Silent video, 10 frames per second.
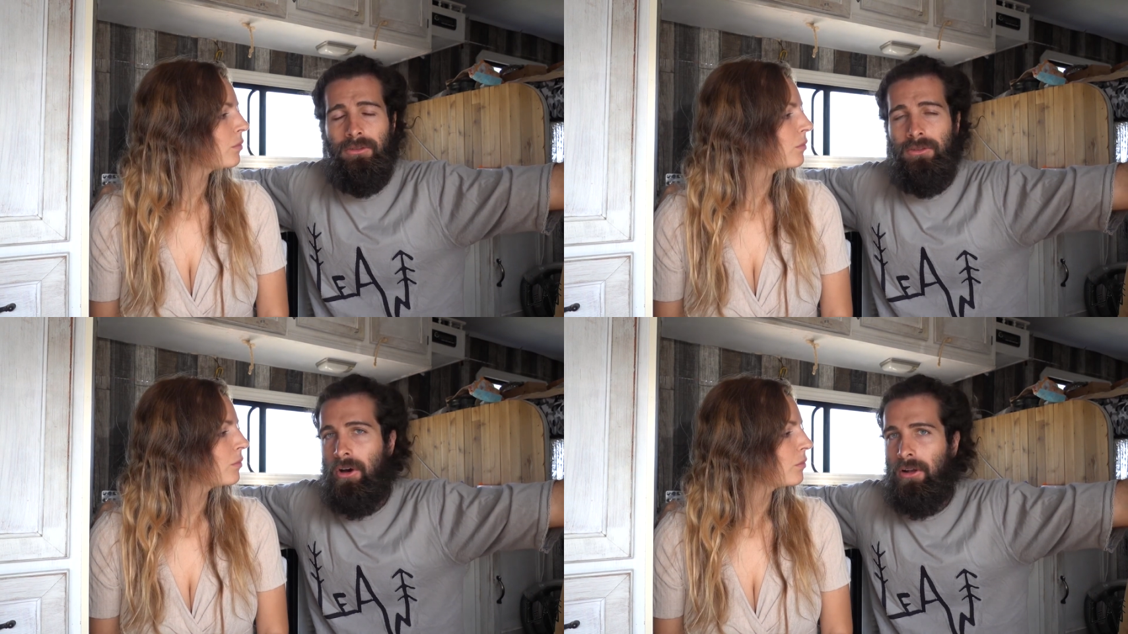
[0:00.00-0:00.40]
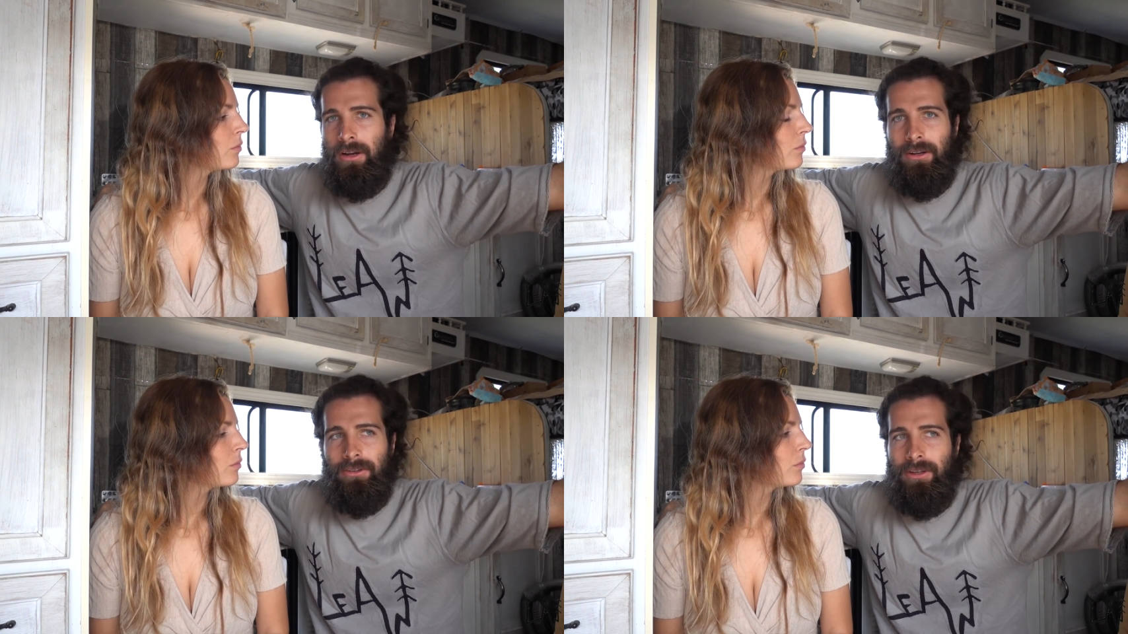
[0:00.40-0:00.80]

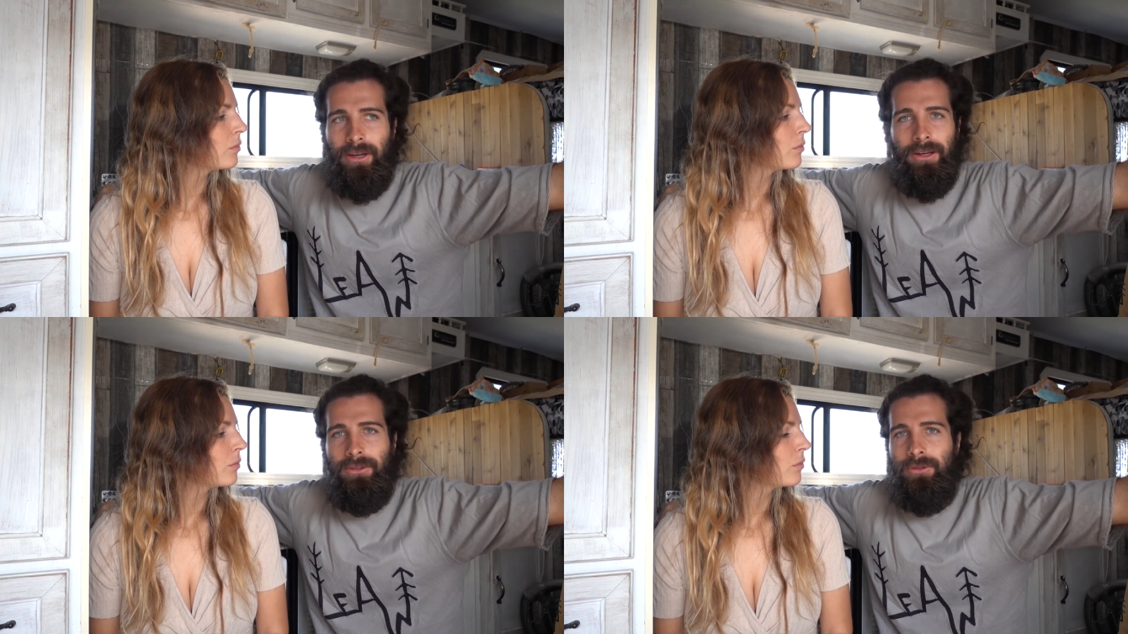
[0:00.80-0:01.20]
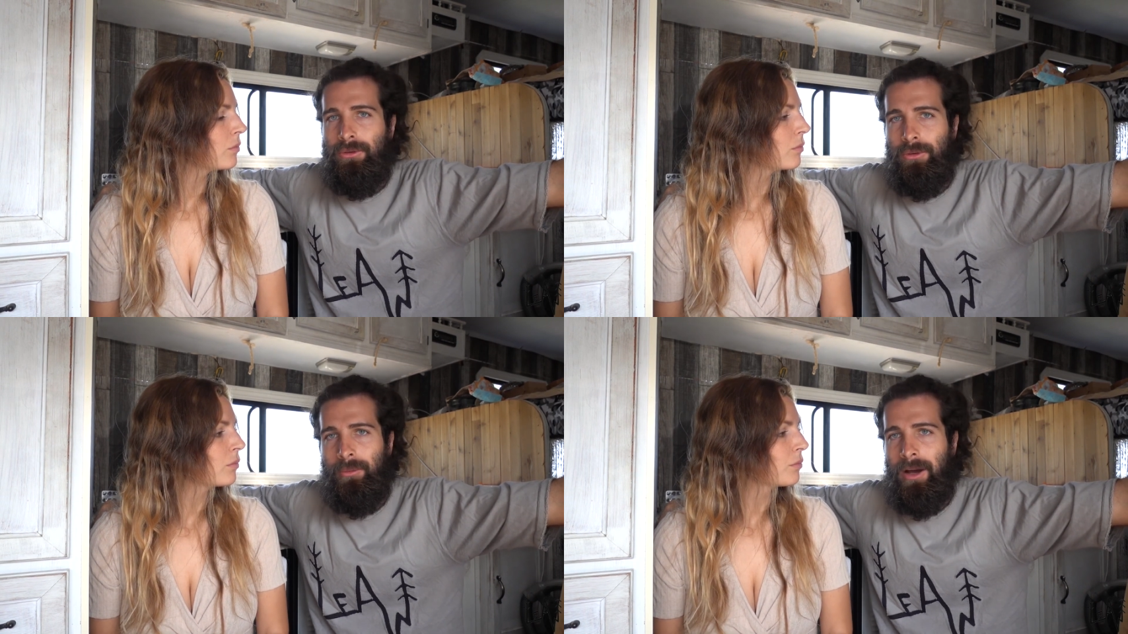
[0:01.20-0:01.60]
Speaker 1: dollars uh,
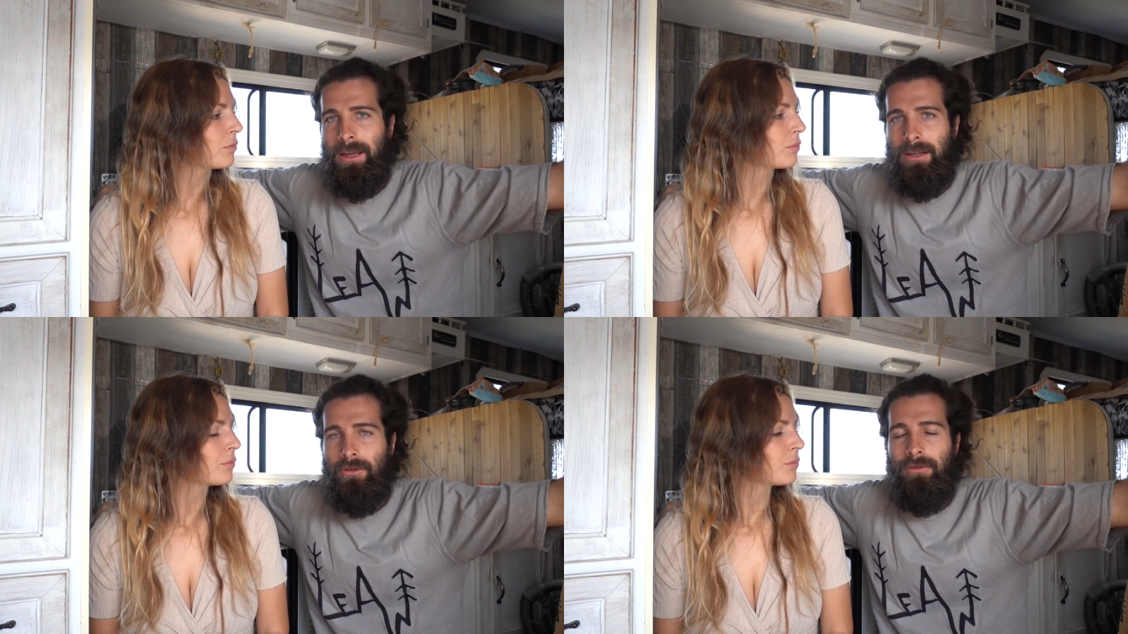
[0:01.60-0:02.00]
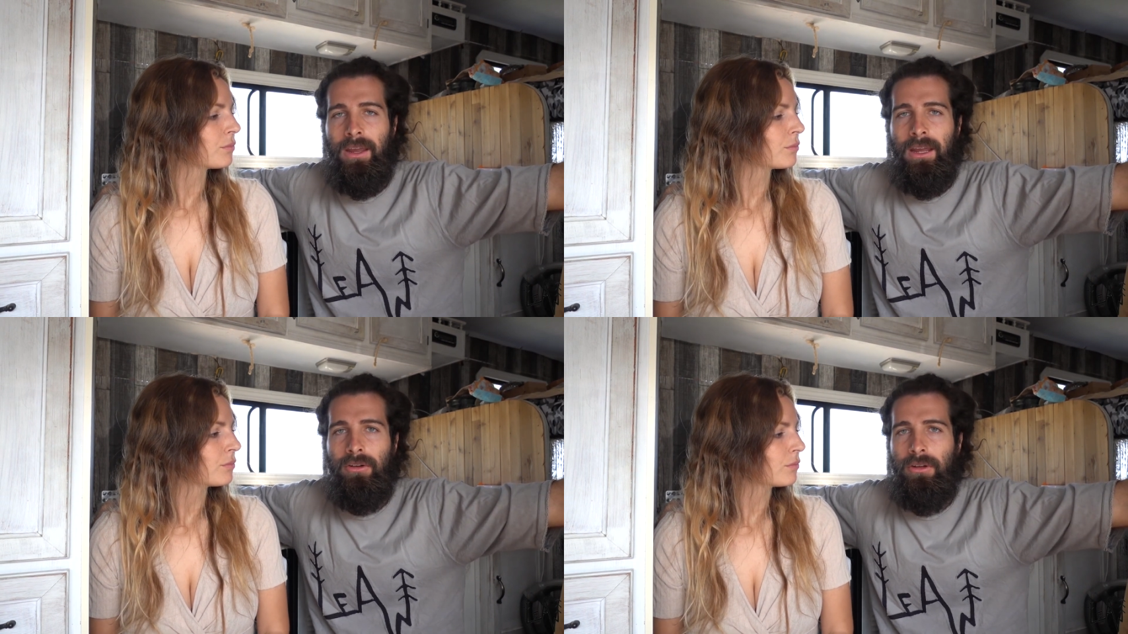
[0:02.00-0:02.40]
to buy a new
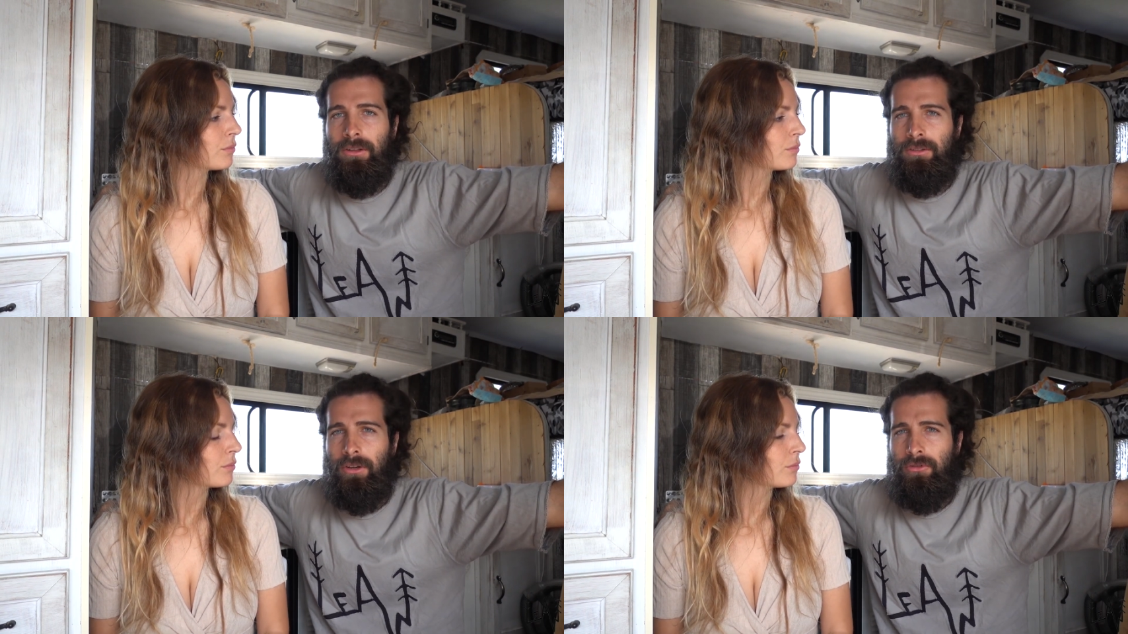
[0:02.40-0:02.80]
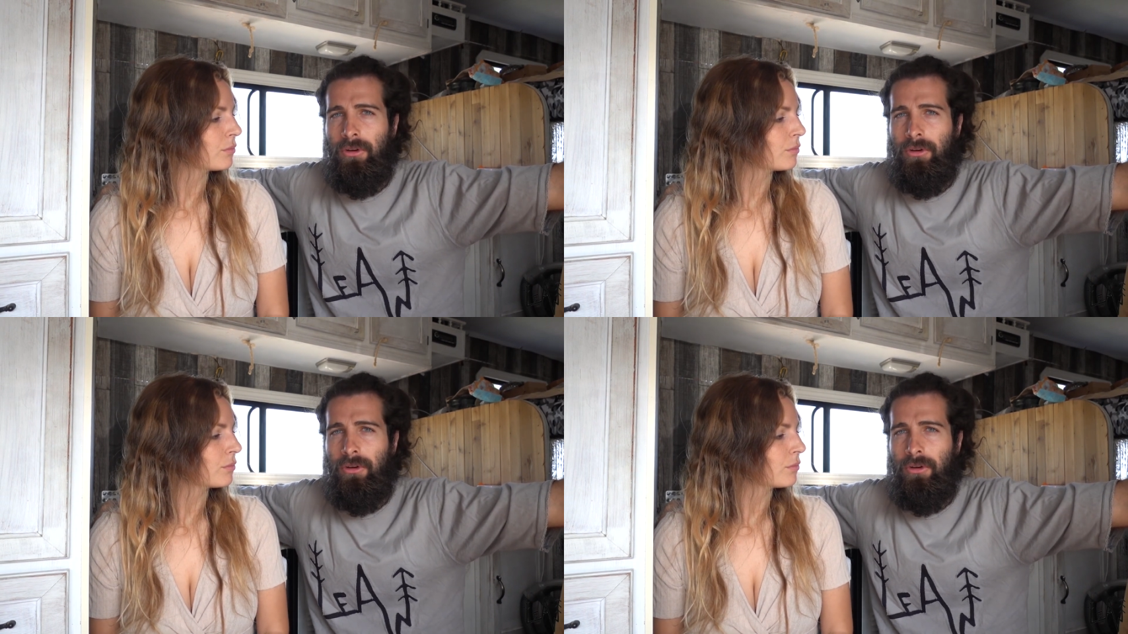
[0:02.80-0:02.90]
vehicle and start